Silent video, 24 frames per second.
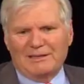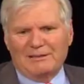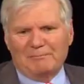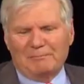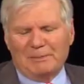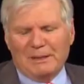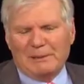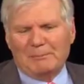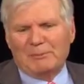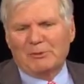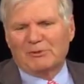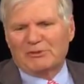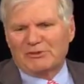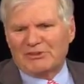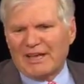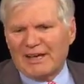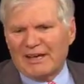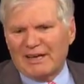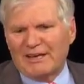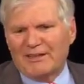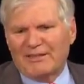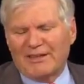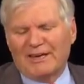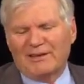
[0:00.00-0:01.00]
people
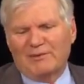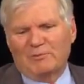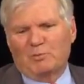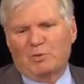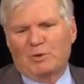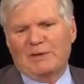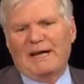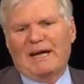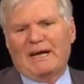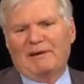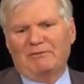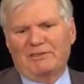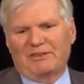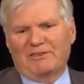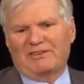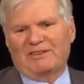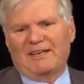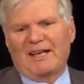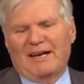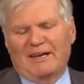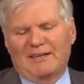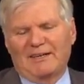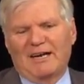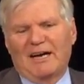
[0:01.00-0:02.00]
say that we have this
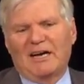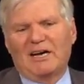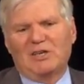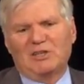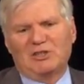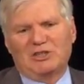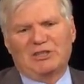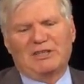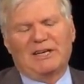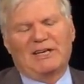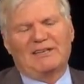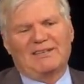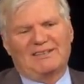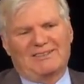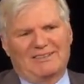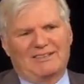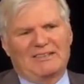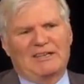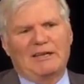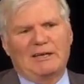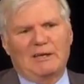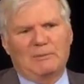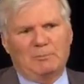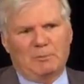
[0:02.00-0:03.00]
technology and it's
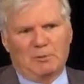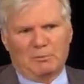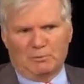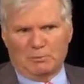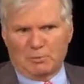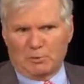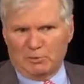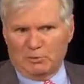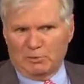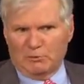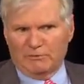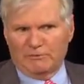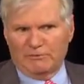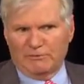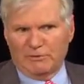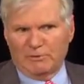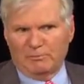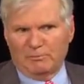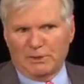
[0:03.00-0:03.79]
tamper-proof,